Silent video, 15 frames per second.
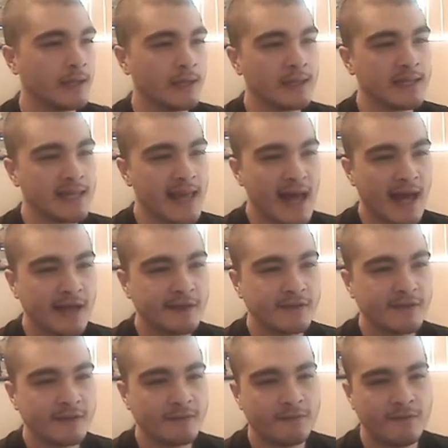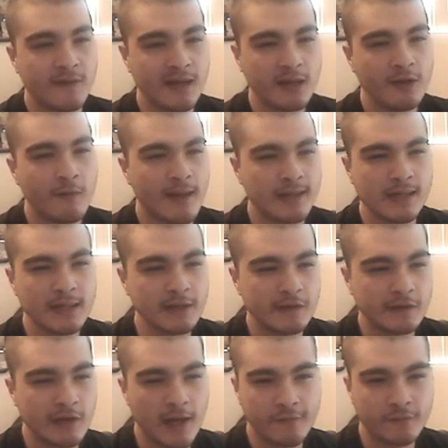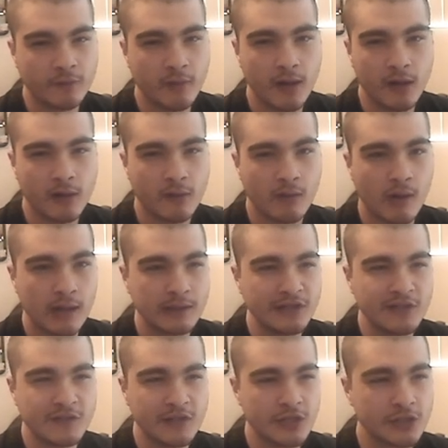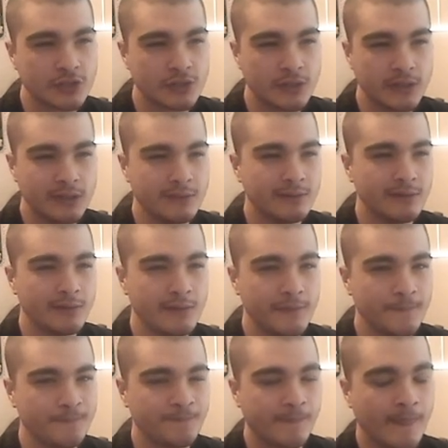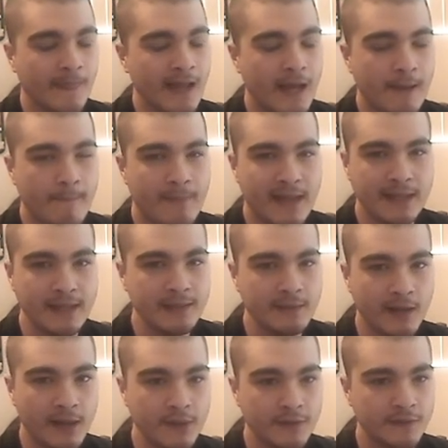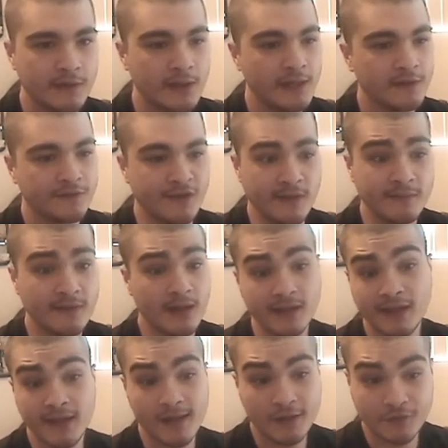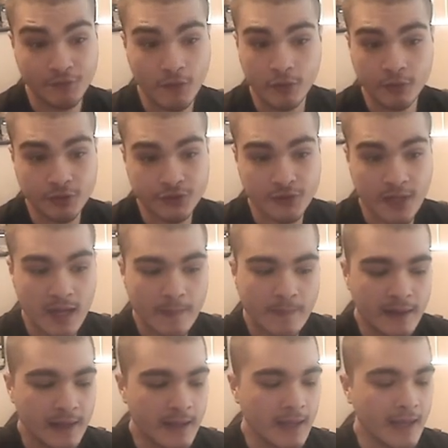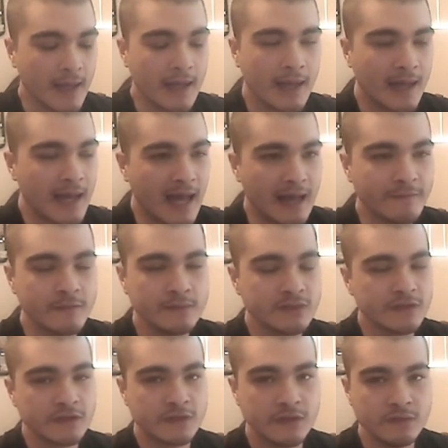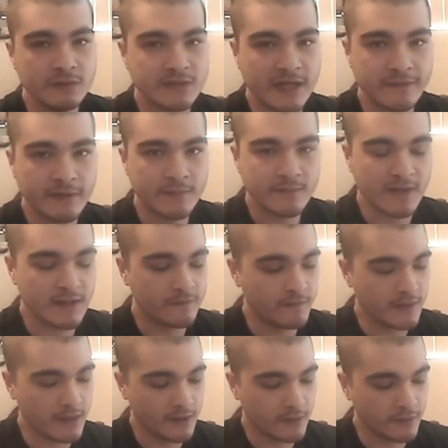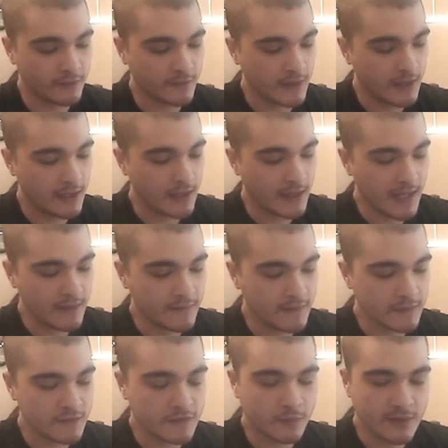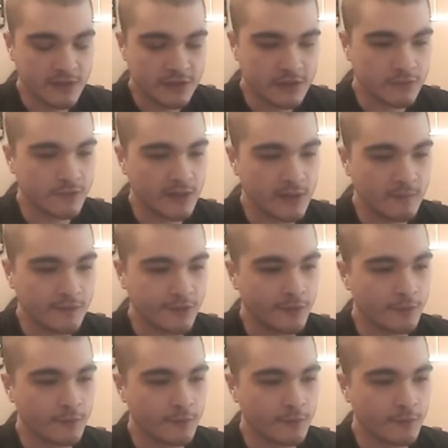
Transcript: He has video editing software, or at least he should. I bet he does. Seems like he has Photoshop. Have him just do dev update videos. And then Twitch streams